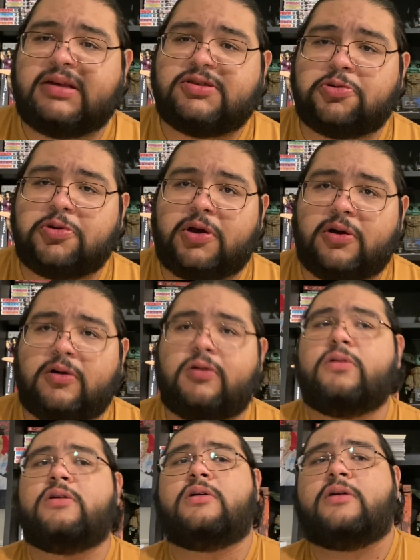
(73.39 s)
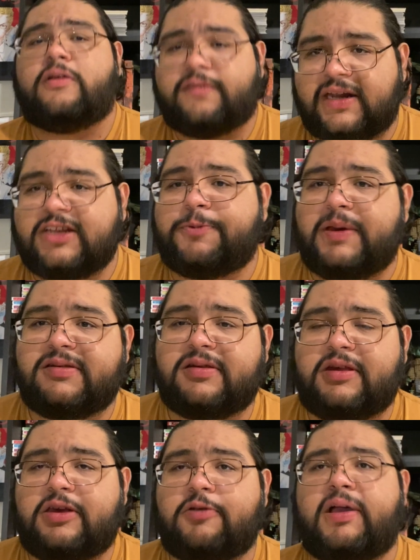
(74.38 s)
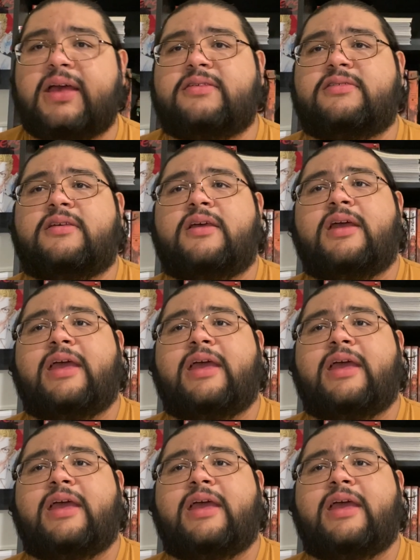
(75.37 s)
studio that is based in the U.S.,